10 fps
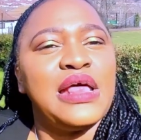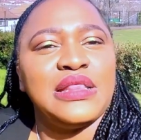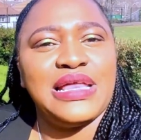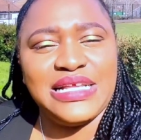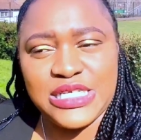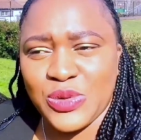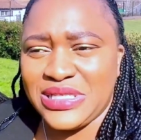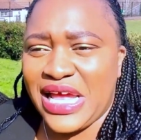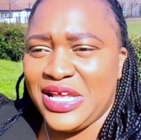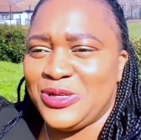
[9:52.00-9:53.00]
That is
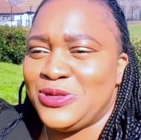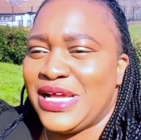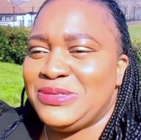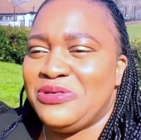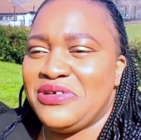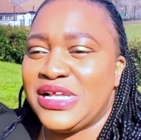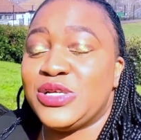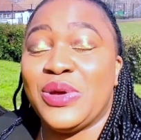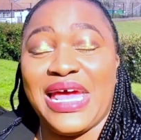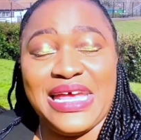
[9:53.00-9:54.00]
what I used to experience
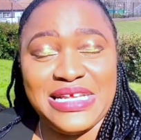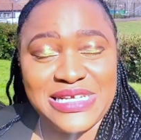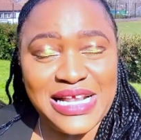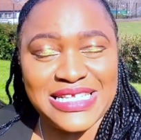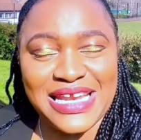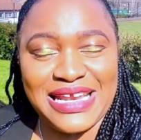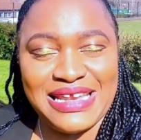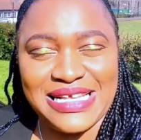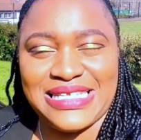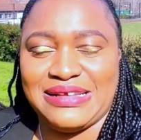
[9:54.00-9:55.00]
when I initially started
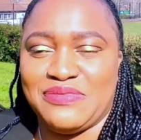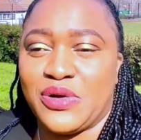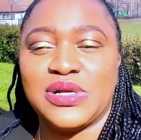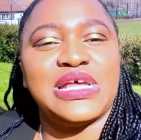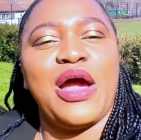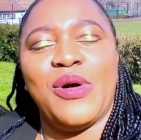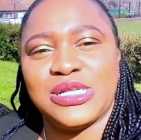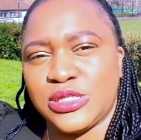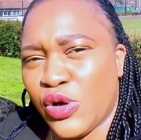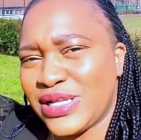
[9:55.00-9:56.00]
nursing, because I
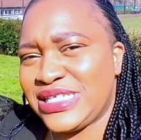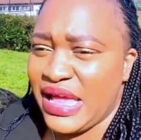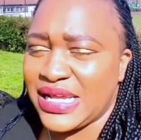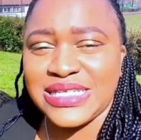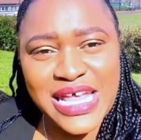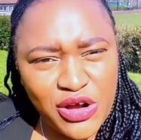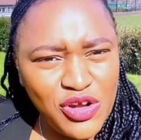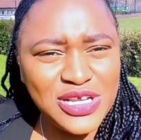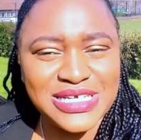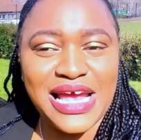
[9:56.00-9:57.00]
was not
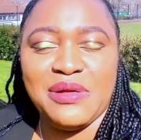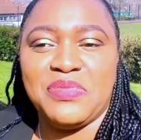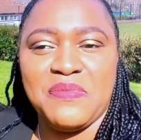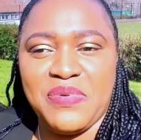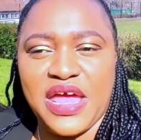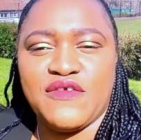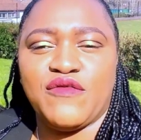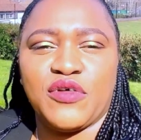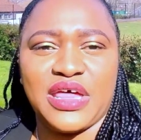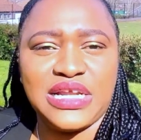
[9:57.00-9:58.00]
psychologically prepared
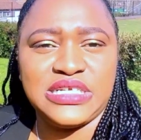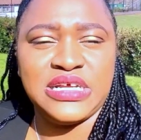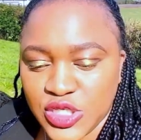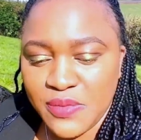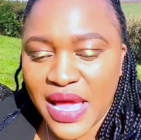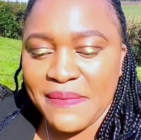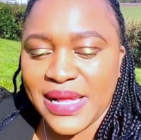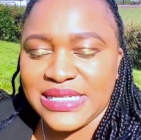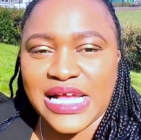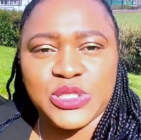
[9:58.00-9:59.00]
for that. To make
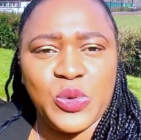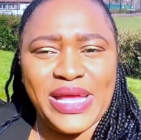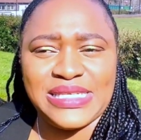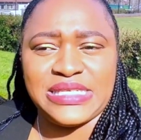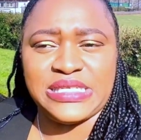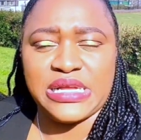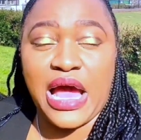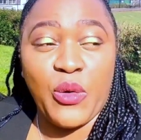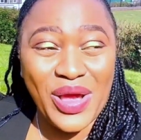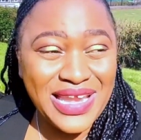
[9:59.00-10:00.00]
matters worse,
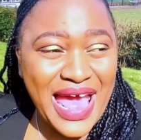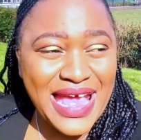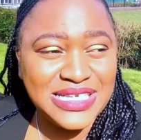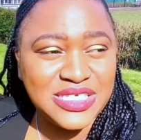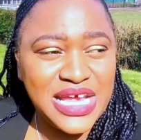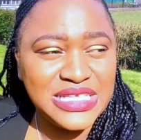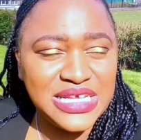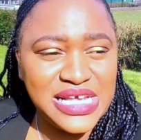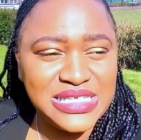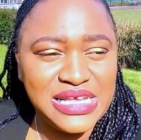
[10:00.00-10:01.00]
when I
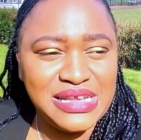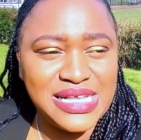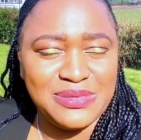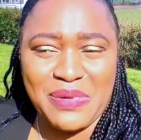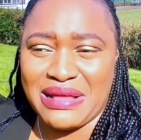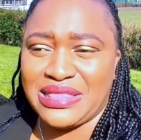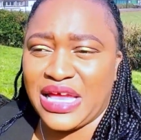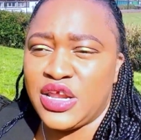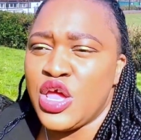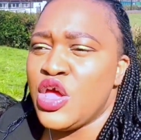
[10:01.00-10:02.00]
trained as a nurse back
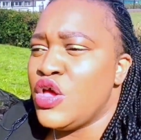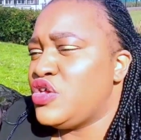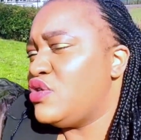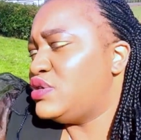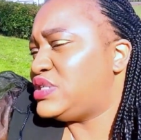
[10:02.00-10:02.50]
then, you'd